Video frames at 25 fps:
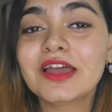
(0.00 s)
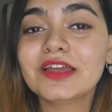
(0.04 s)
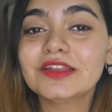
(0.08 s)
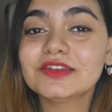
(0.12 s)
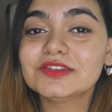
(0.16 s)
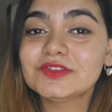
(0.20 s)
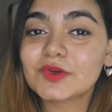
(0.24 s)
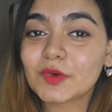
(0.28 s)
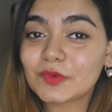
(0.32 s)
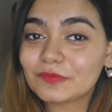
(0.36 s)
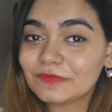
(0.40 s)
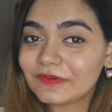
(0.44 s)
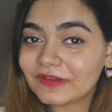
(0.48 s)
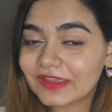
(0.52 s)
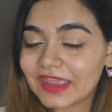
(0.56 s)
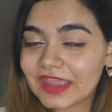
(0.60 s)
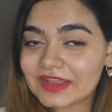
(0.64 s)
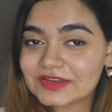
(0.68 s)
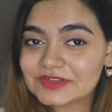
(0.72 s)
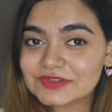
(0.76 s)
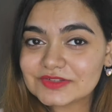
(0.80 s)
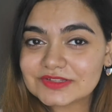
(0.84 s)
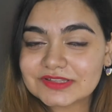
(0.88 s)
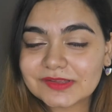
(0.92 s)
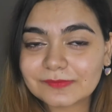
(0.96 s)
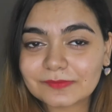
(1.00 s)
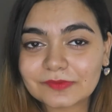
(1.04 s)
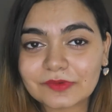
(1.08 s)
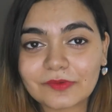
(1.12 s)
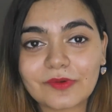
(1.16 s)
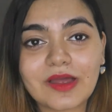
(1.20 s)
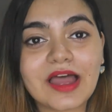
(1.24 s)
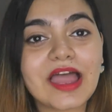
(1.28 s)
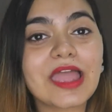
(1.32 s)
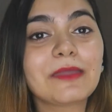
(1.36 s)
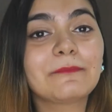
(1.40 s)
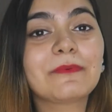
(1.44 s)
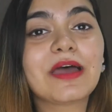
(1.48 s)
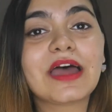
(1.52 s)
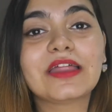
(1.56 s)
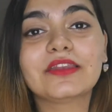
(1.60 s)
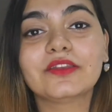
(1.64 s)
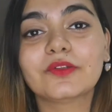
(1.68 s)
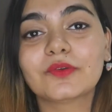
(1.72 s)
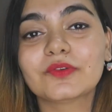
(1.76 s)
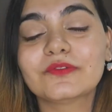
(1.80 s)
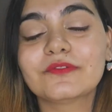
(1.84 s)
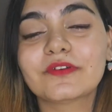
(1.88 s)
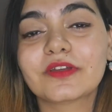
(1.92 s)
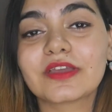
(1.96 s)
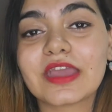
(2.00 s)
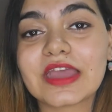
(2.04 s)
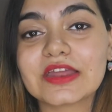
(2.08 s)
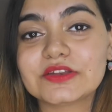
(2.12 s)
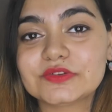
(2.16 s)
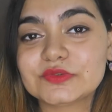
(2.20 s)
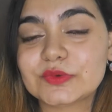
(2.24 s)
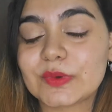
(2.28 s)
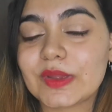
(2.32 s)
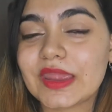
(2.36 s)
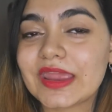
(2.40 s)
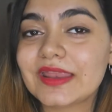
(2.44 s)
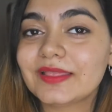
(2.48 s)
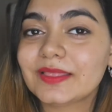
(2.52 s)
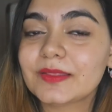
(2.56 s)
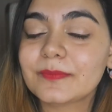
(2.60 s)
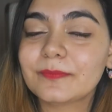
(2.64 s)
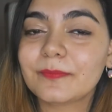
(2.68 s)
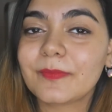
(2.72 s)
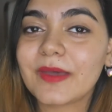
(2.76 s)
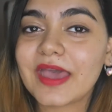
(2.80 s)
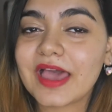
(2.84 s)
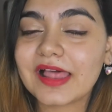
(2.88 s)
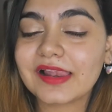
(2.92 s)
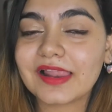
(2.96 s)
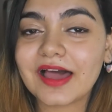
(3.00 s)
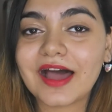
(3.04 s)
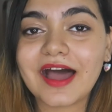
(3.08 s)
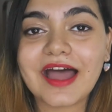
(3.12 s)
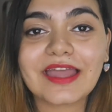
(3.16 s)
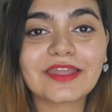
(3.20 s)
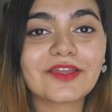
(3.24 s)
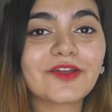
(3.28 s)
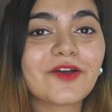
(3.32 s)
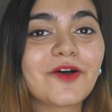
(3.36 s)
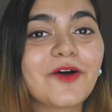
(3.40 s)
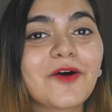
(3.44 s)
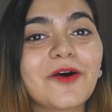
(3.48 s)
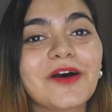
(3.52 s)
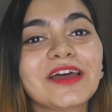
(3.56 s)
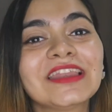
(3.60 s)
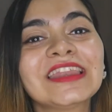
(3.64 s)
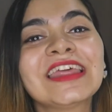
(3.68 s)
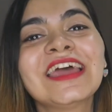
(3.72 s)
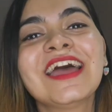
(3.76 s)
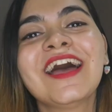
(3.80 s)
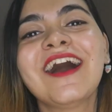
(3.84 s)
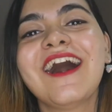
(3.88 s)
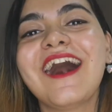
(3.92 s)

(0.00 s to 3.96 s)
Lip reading: Don't forget to subscribe and don't forget to hit the bell icon.